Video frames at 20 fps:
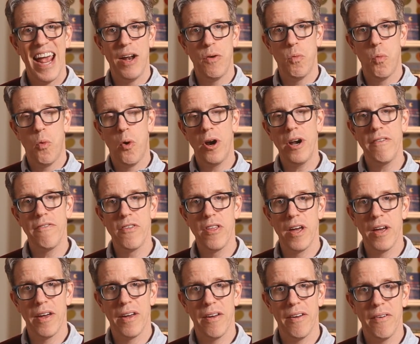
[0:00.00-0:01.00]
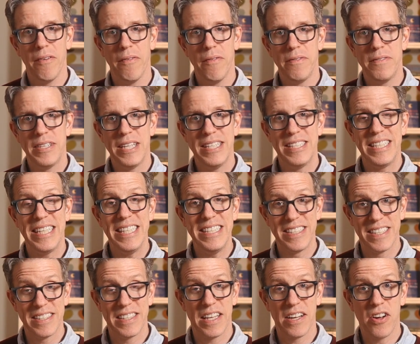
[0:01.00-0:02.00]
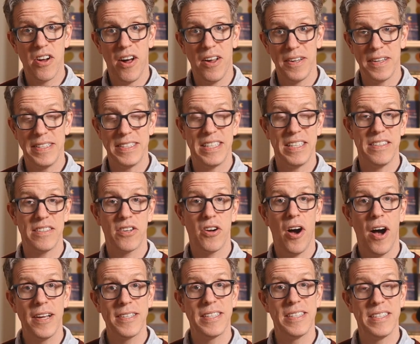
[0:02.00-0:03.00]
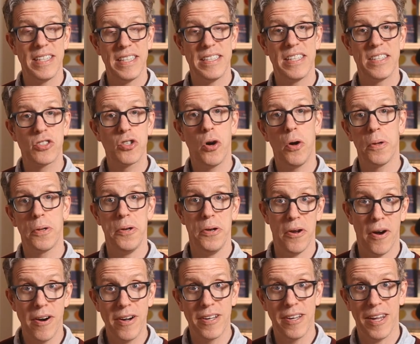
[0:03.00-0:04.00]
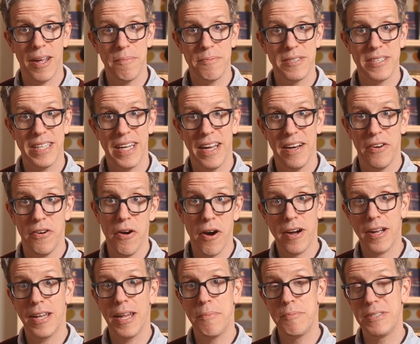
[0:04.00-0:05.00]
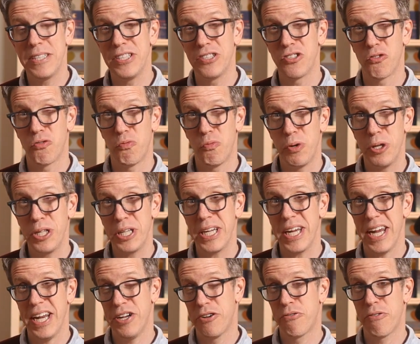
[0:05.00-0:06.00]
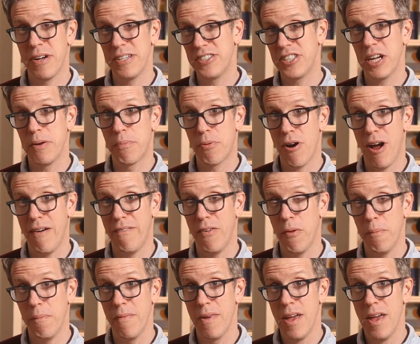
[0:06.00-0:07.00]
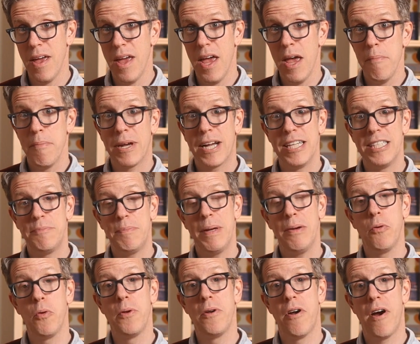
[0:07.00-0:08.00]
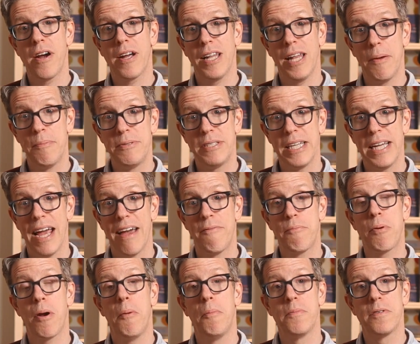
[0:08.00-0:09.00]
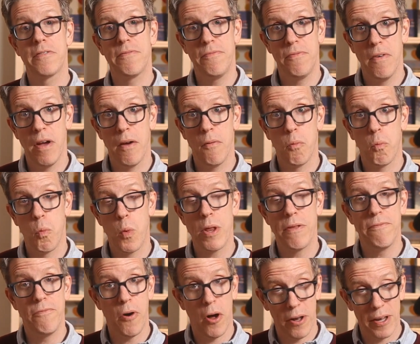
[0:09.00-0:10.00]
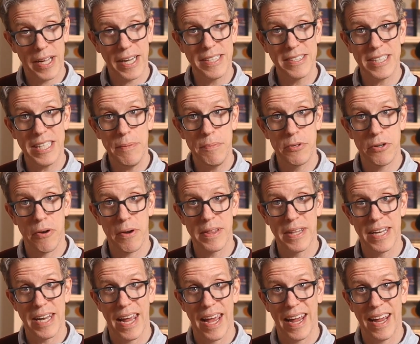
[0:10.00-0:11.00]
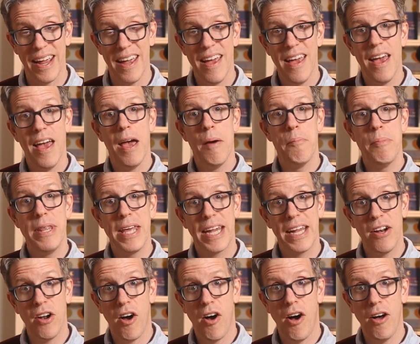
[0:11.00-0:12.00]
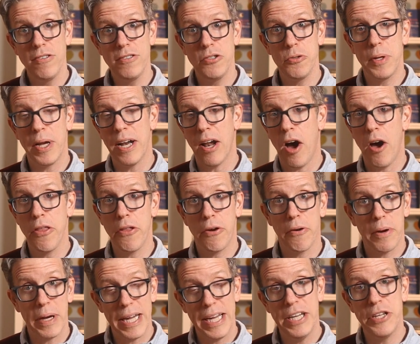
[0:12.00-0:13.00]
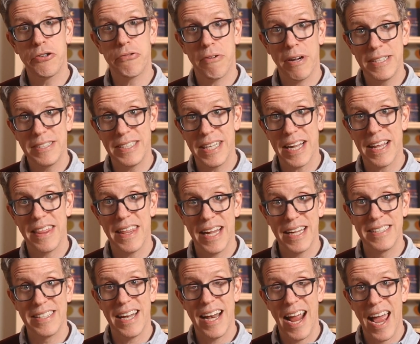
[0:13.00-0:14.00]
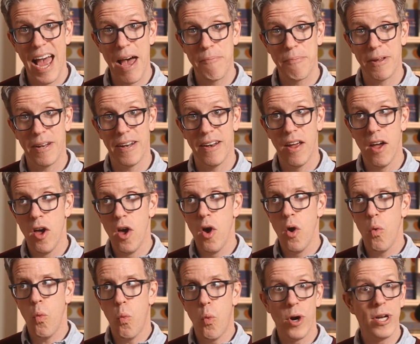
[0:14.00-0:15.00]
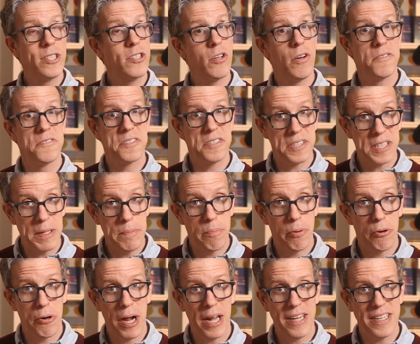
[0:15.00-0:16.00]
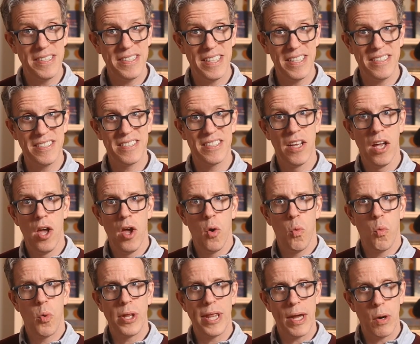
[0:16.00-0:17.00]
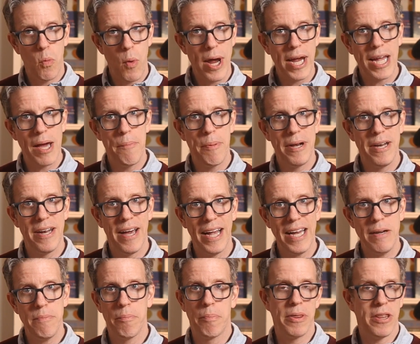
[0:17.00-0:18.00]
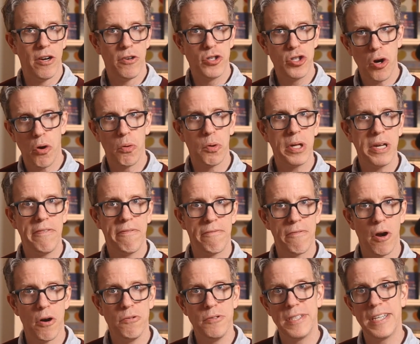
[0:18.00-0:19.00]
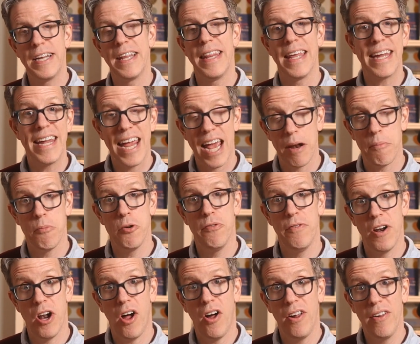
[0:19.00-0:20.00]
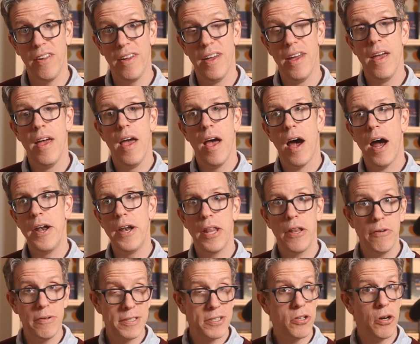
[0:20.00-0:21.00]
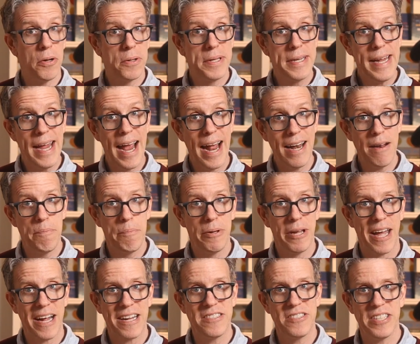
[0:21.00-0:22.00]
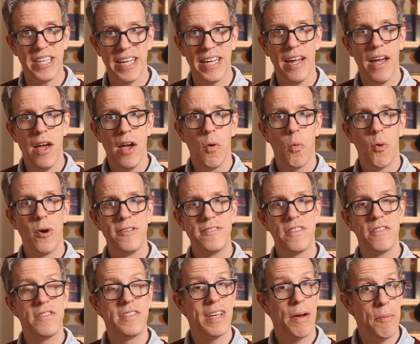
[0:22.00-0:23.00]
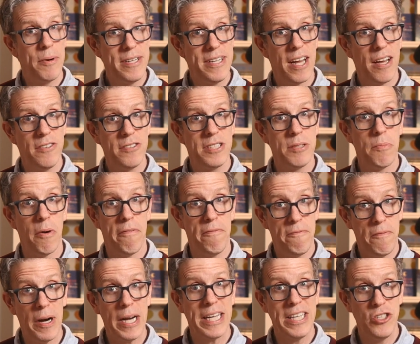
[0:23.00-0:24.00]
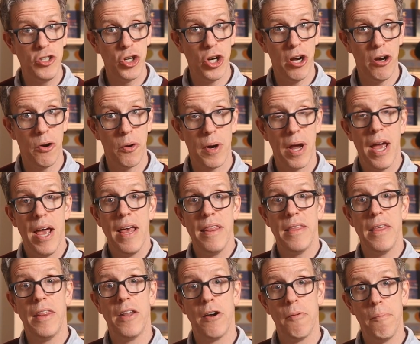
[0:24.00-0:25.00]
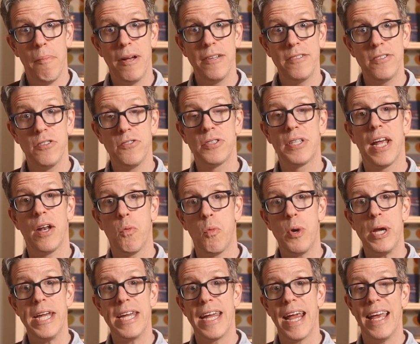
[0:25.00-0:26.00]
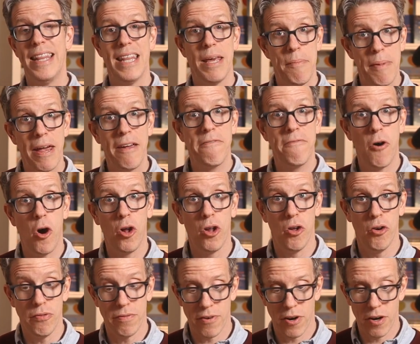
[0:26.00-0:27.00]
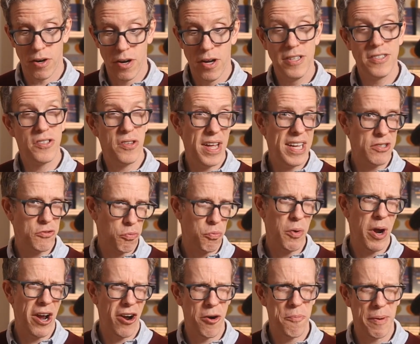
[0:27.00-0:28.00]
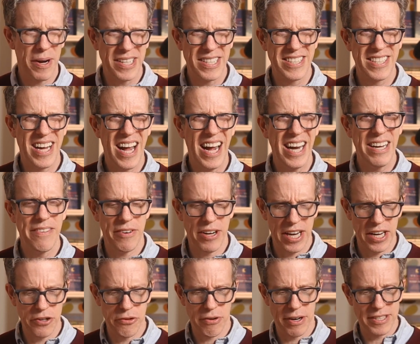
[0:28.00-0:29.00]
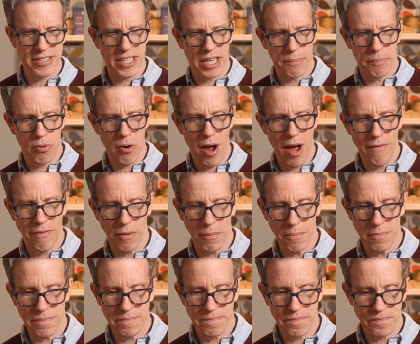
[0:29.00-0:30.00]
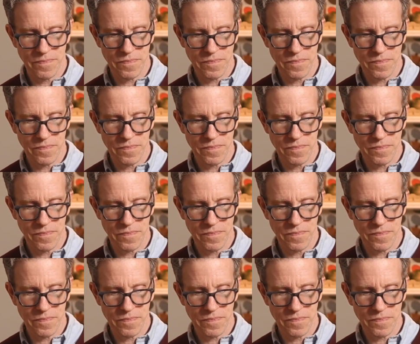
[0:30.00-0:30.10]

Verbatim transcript: And one of the diseases that causes this is called narcolepsy. Narcolepsy is a really interesting problem because people with narcolepsy have problems with falling asleep during the day, but they can also get other interesting things that happen. One is called sleep paralysis, where they wake up at night but they're totally frozen and they can't move at all. Another is called cataplexy, where if someone tells them a funny joke, then their muscles get weak and they may fall over. So that's rare, but it's kind of an interesting problem.